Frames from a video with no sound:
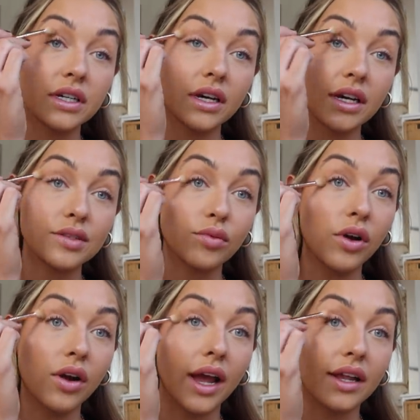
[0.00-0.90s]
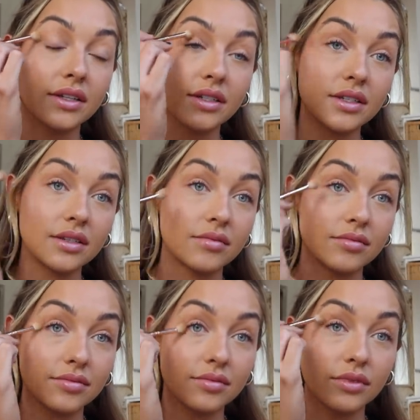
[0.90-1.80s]
us wrong and
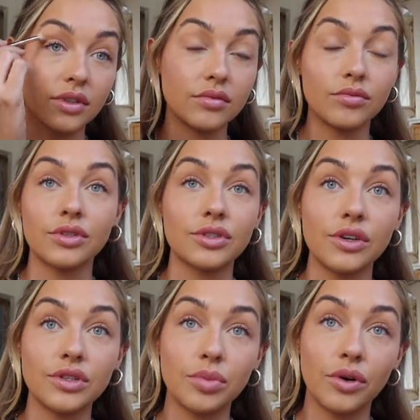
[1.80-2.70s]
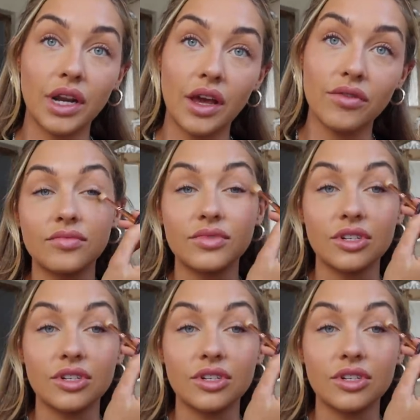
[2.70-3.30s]
were so supportive.